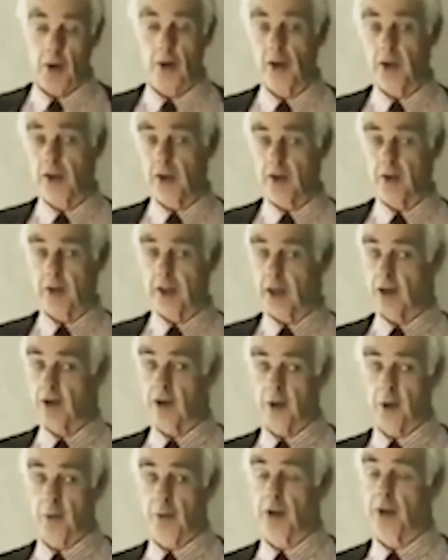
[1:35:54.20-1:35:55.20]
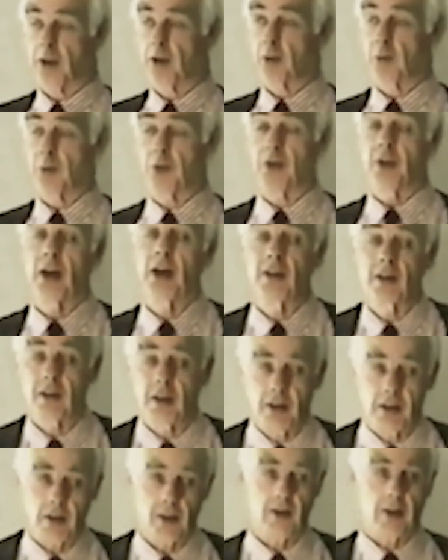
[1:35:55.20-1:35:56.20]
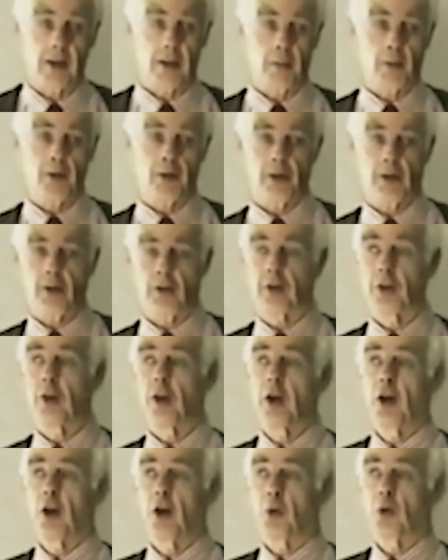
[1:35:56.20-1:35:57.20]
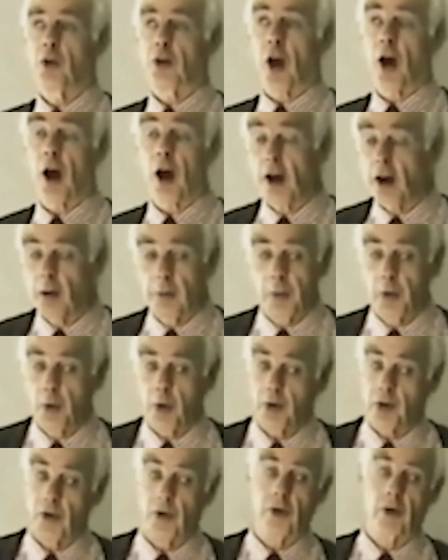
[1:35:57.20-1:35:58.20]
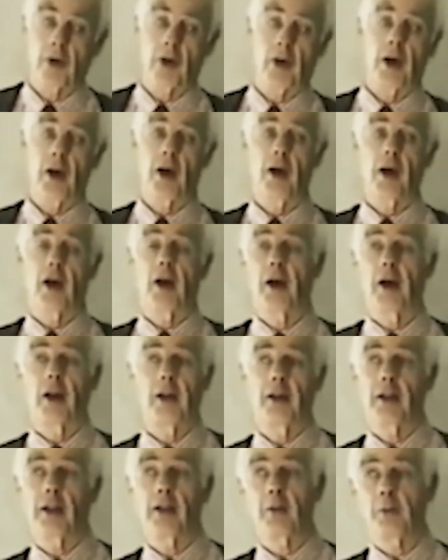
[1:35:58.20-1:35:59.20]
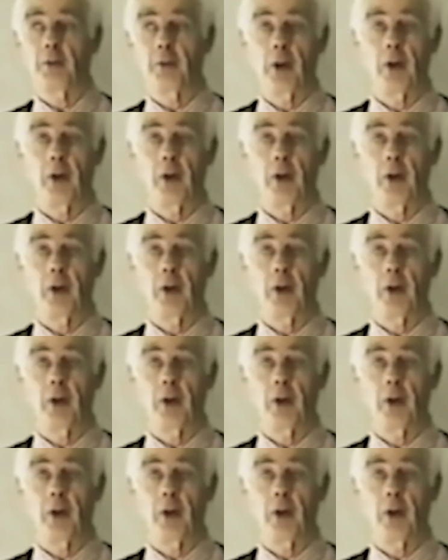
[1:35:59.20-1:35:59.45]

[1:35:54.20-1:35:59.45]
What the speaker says: they're totally discounted. But it's precisely these temperatures which are important, and they